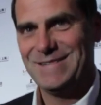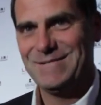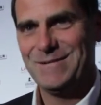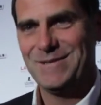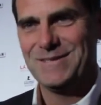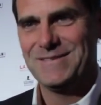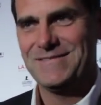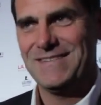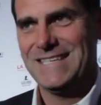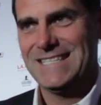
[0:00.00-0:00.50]
it
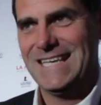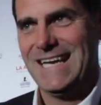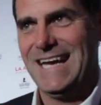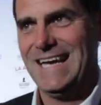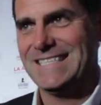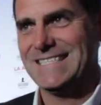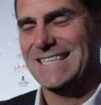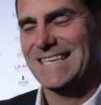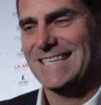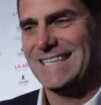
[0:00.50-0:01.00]
was
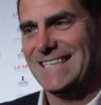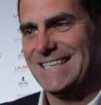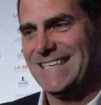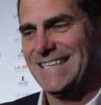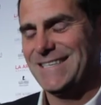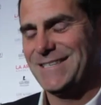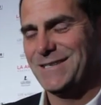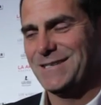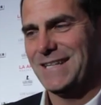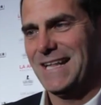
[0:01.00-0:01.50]
fantastic.
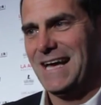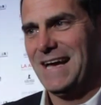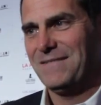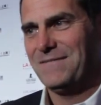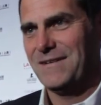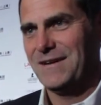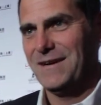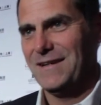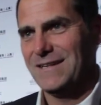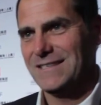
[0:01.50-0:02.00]
You're
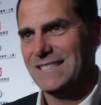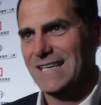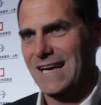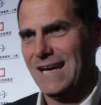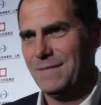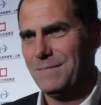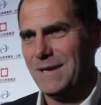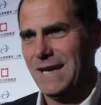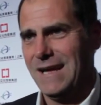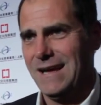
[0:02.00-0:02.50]
laughing all the
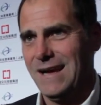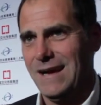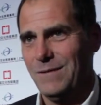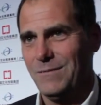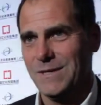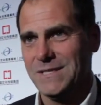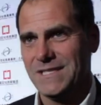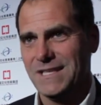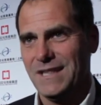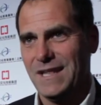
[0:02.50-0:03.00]
time, and I, I
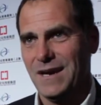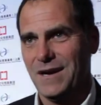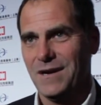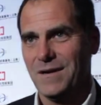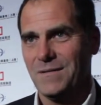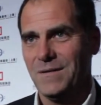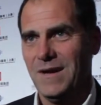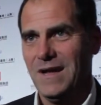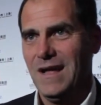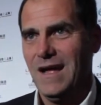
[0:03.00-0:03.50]
wasn't
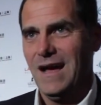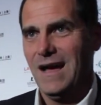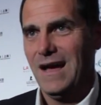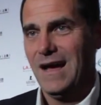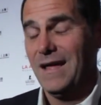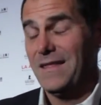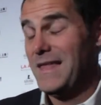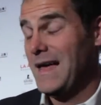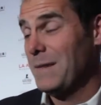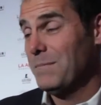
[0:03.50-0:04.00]
there
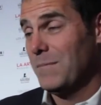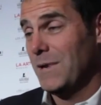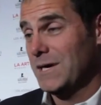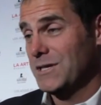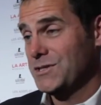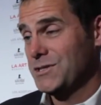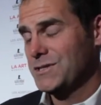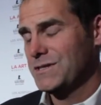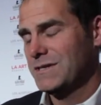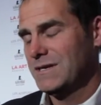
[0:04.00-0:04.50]
uh, that
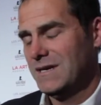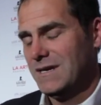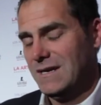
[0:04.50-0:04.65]
much.